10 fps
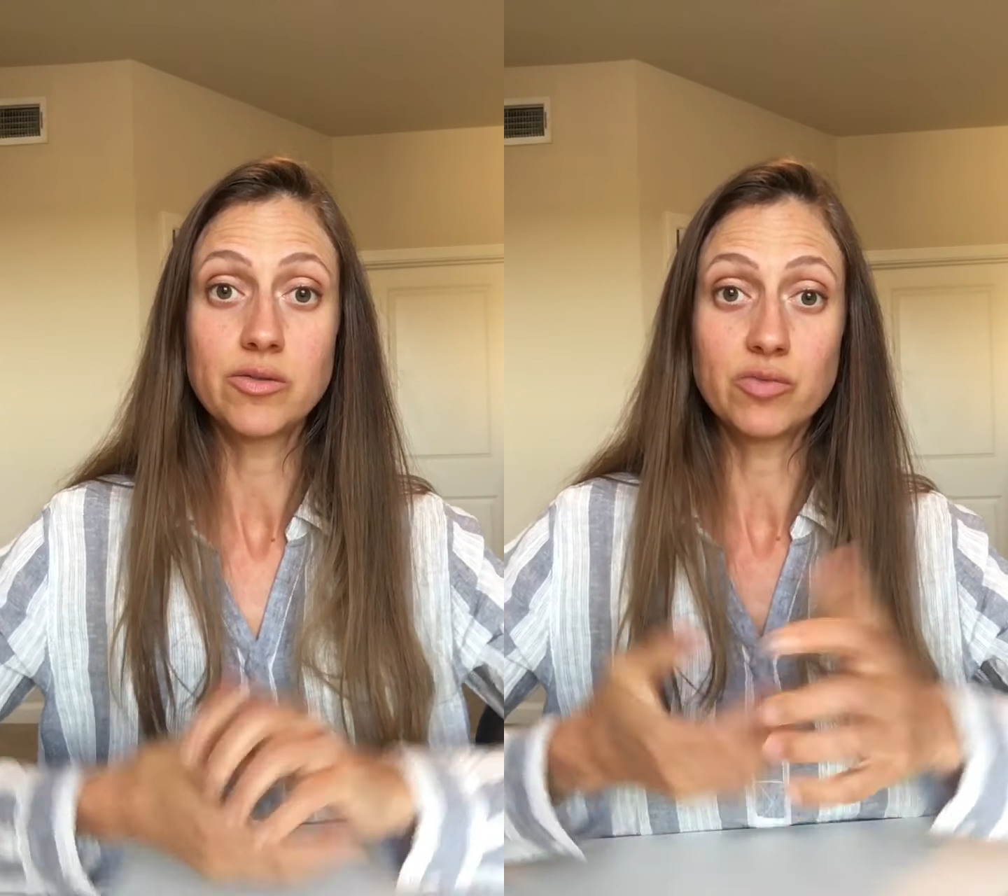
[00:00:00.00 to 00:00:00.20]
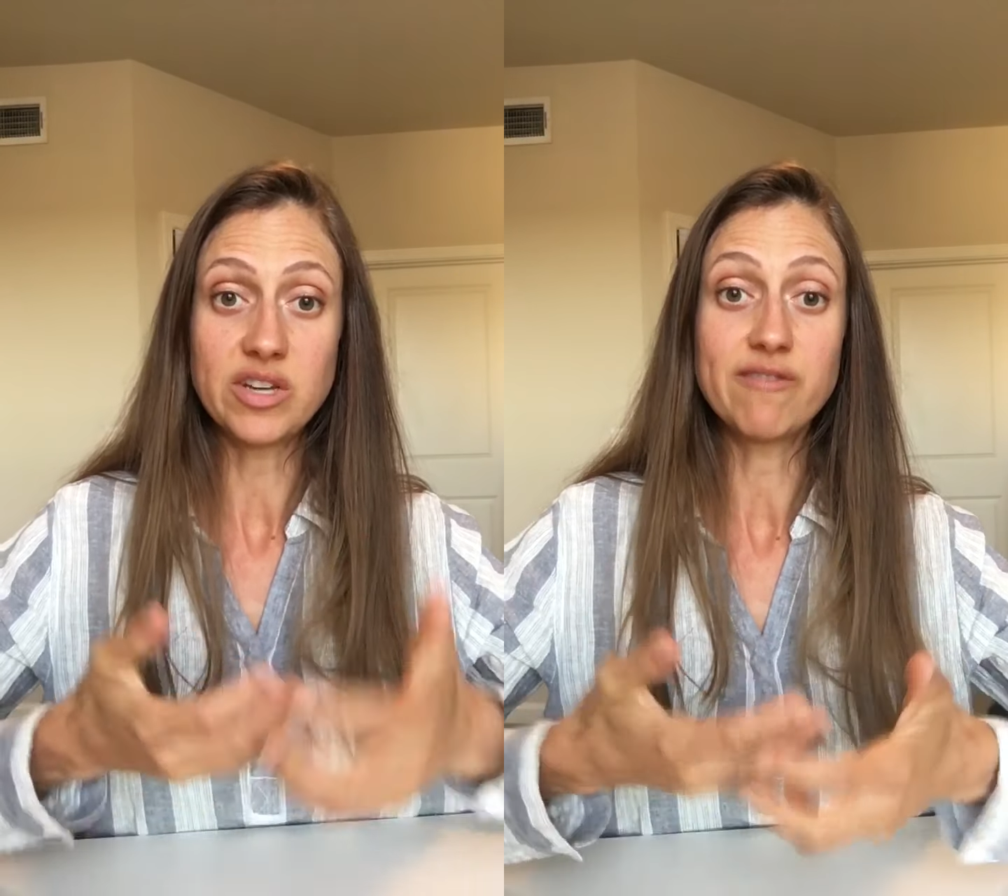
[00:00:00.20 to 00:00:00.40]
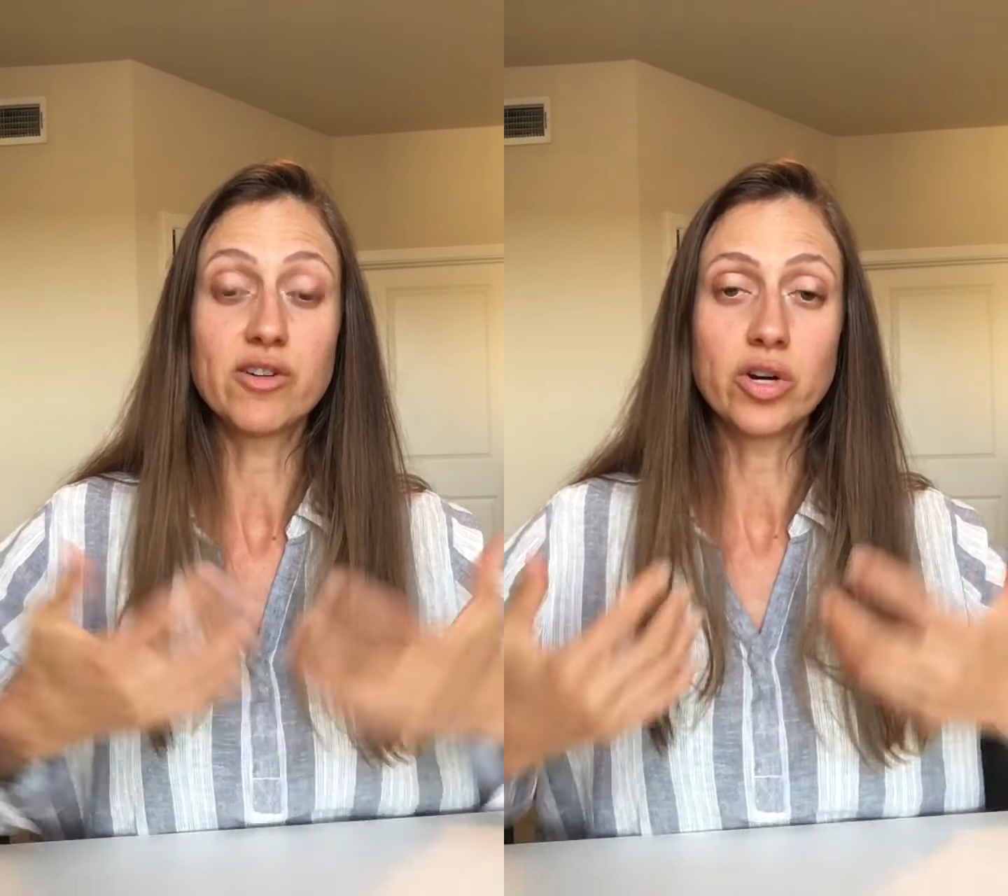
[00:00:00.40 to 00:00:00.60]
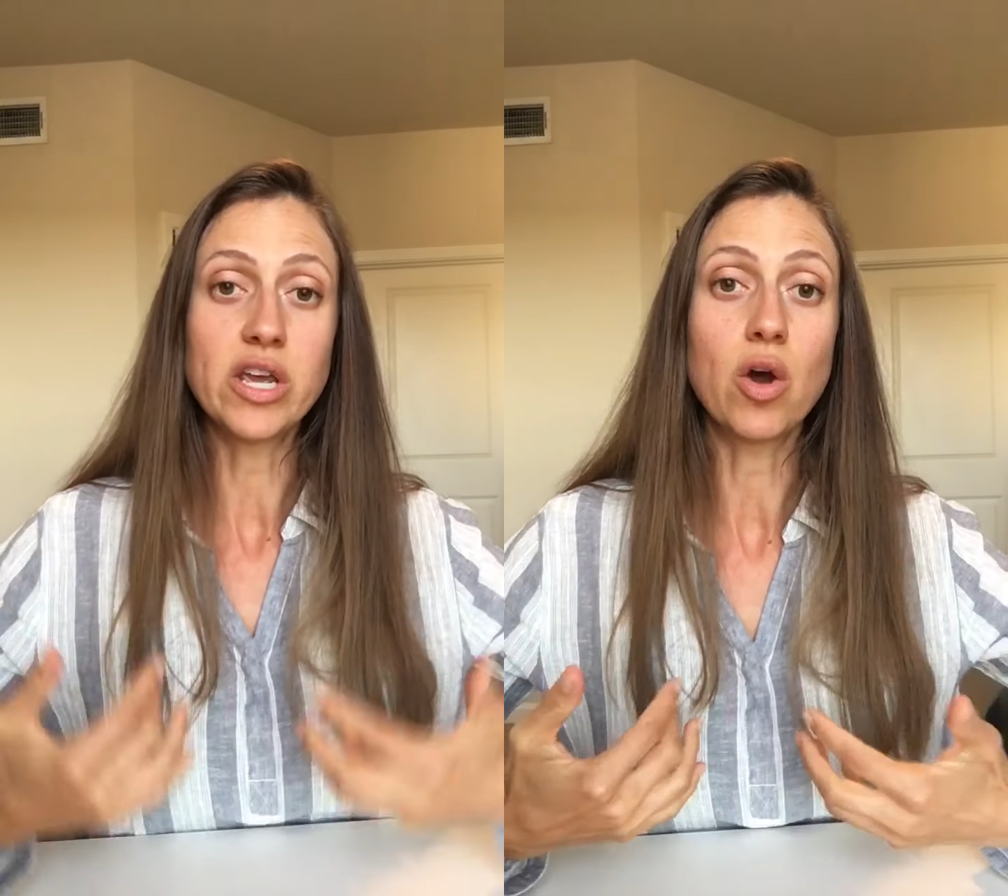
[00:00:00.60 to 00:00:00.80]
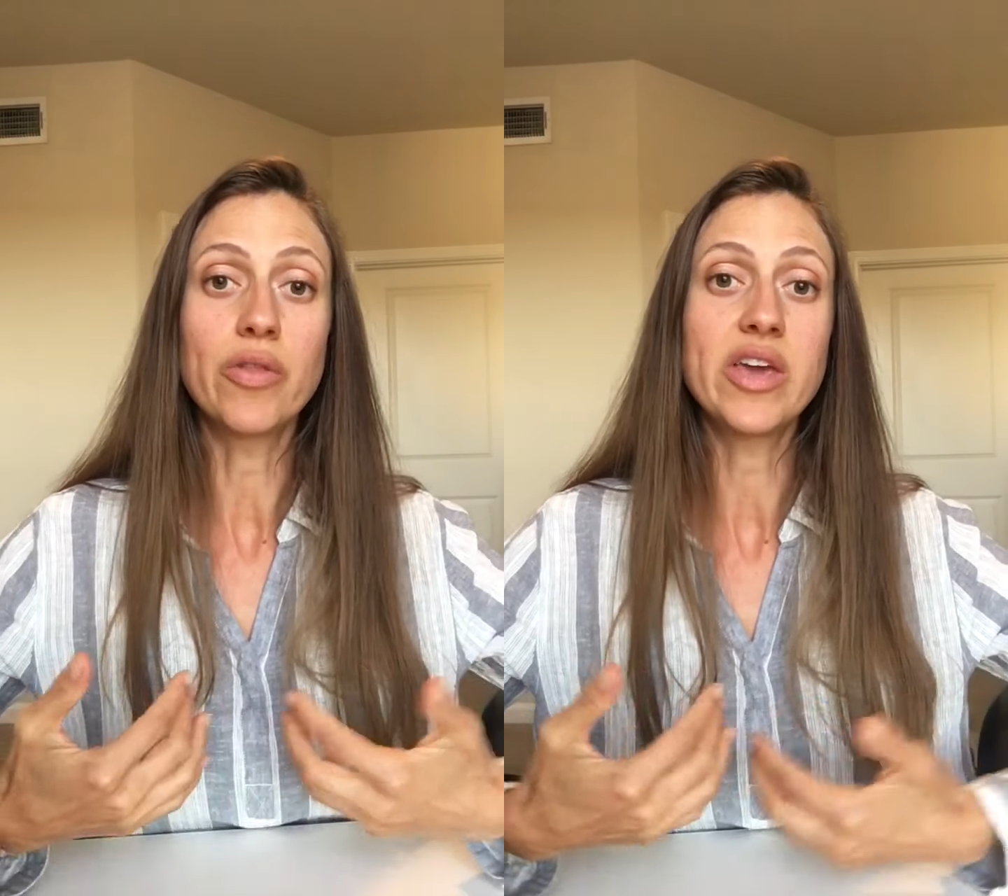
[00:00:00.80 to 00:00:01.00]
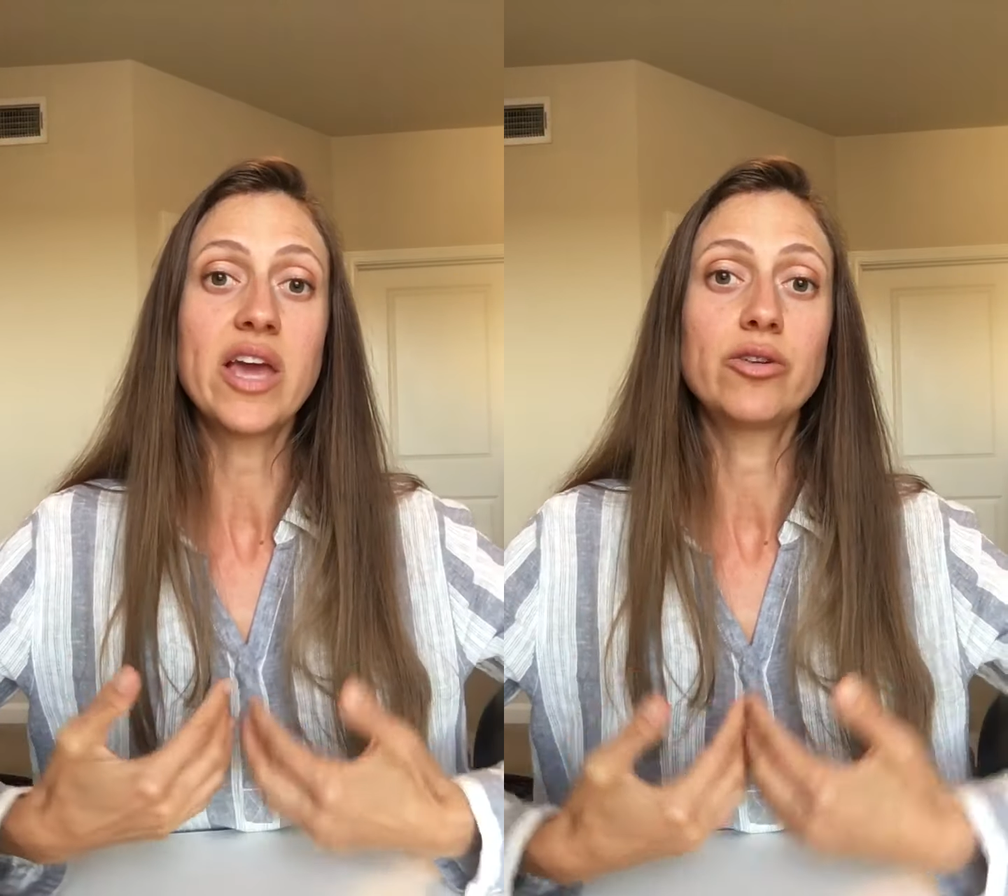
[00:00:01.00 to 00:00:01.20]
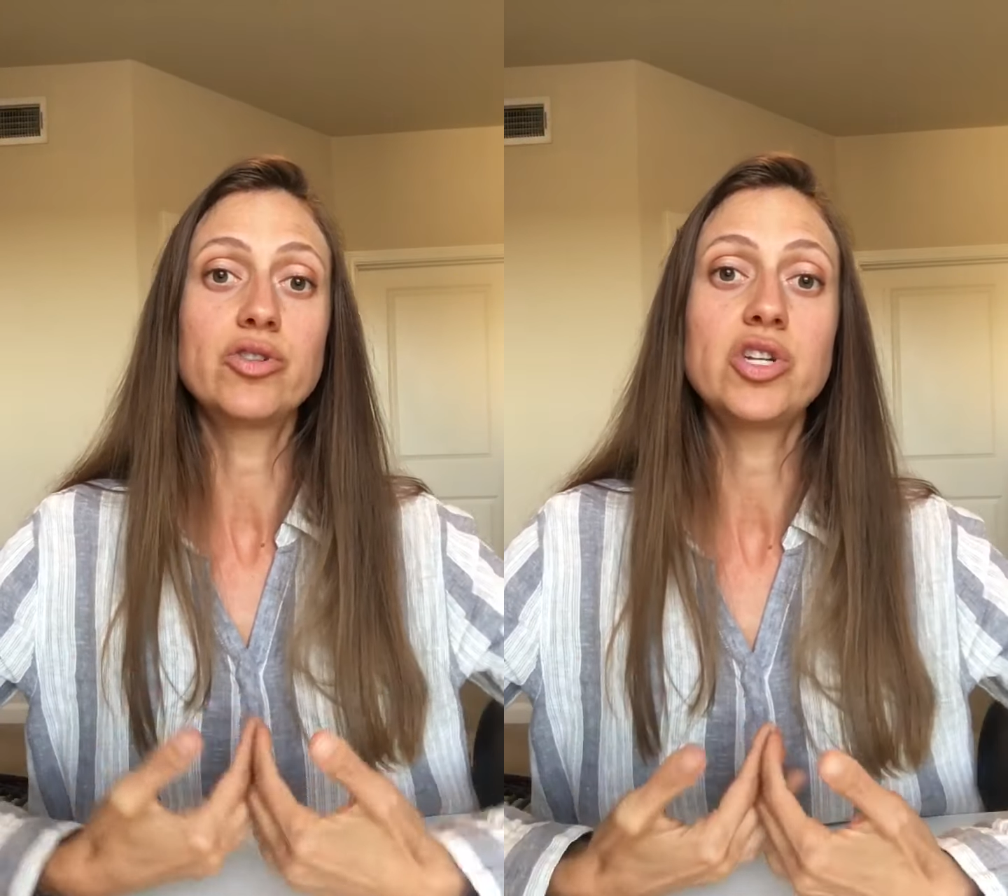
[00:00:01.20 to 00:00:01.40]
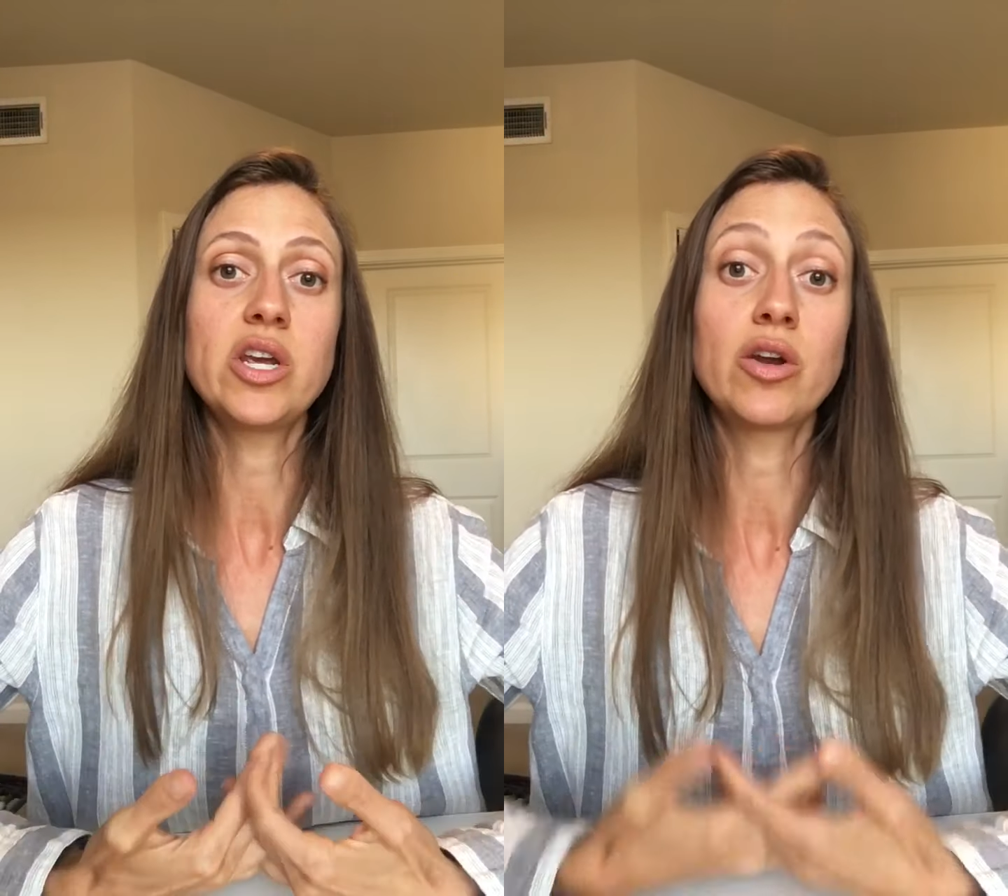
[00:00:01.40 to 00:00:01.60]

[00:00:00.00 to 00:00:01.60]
diverting all the energy